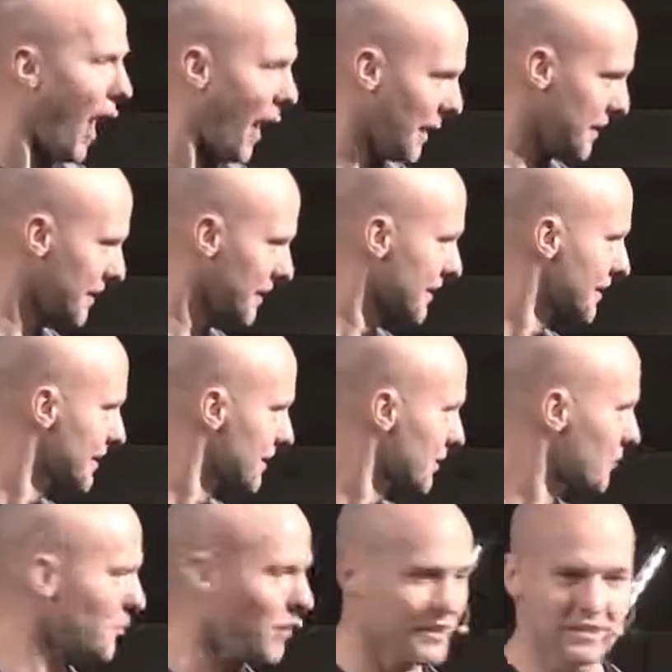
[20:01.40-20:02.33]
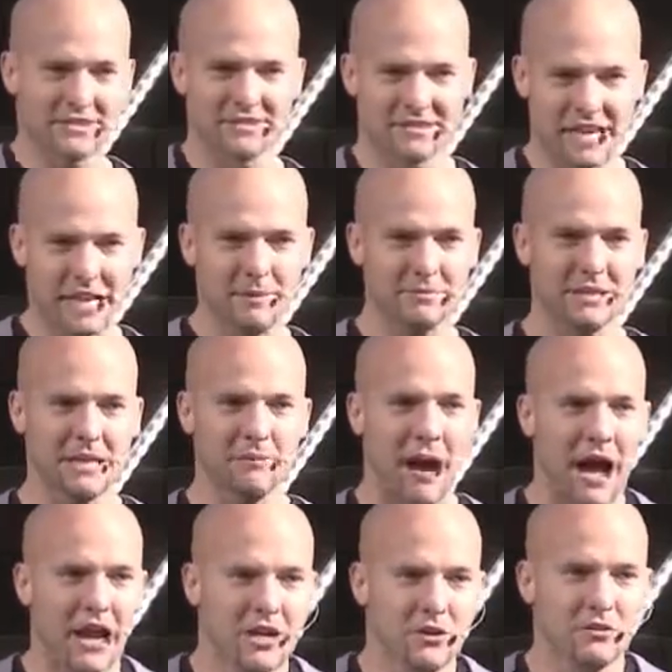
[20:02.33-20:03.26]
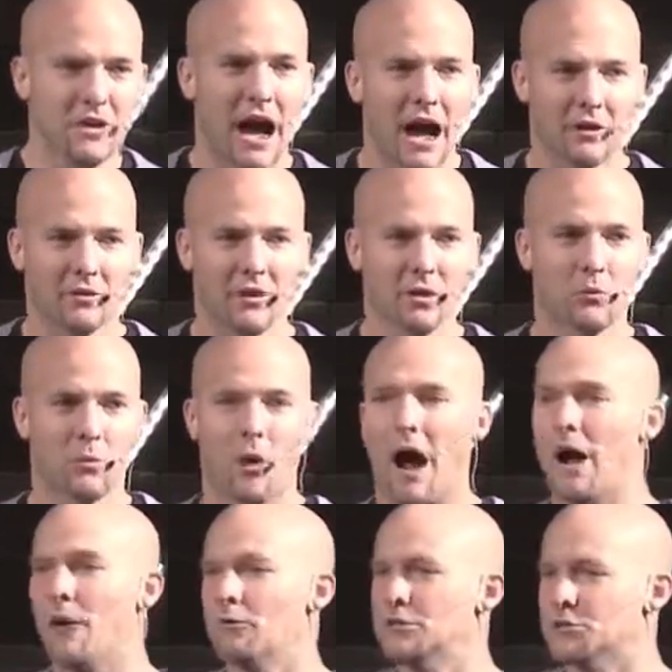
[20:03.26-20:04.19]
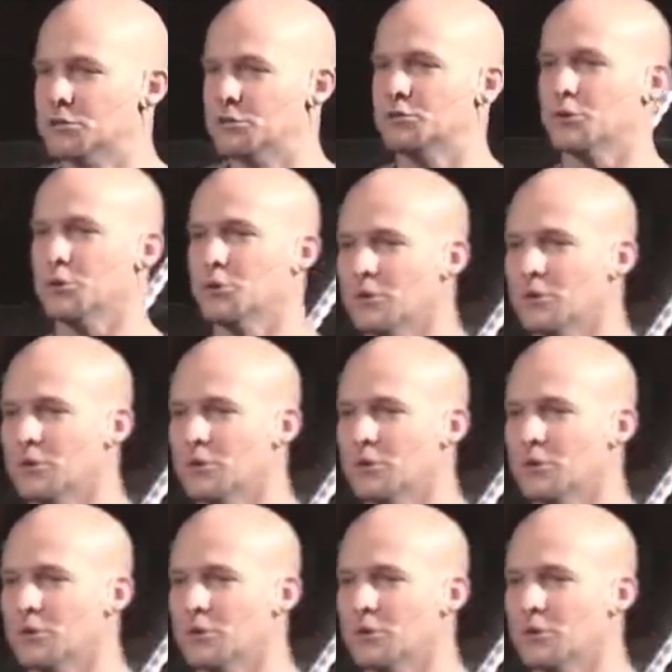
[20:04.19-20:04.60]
on. We're on the same team. How do you not, like, why would you do